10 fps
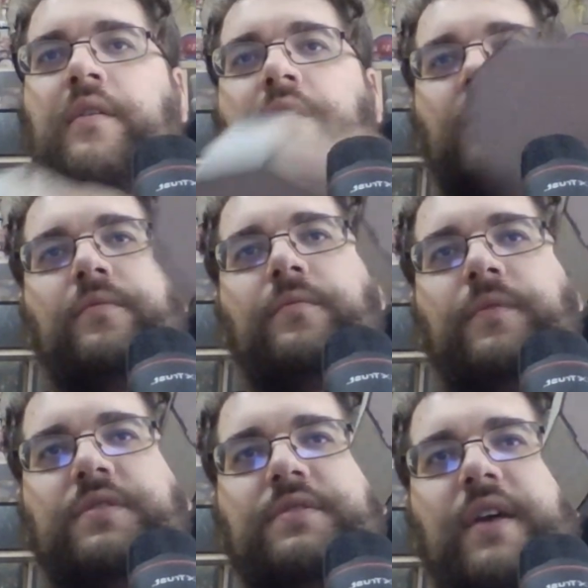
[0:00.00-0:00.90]

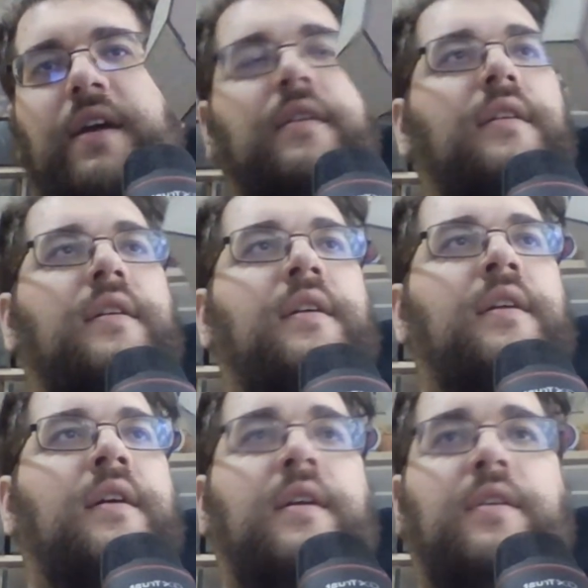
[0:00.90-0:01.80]
which is there.
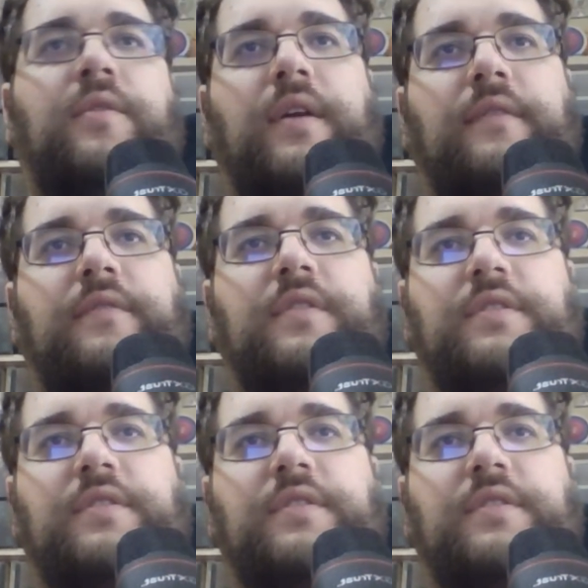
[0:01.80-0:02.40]
You have the